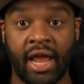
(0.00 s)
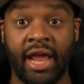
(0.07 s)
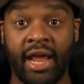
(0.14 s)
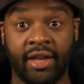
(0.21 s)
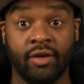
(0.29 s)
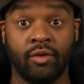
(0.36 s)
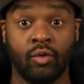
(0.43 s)

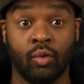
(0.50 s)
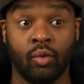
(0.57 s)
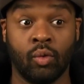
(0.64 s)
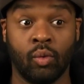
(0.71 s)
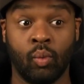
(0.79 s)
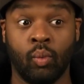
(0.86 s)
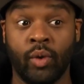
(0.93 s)
and
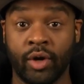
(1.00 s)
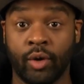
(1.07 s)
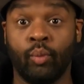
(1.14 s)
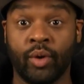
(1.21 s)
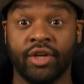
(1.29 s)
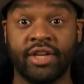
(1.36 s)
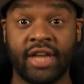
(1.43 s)

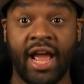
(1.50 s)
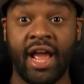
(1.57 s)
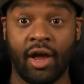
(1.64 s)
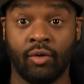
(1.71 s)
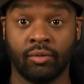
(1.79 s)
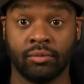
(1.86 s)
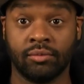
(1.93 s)
we're
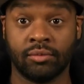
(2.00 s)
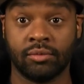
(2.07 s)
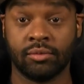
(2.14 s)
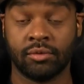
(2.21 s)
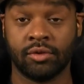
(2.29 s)
down.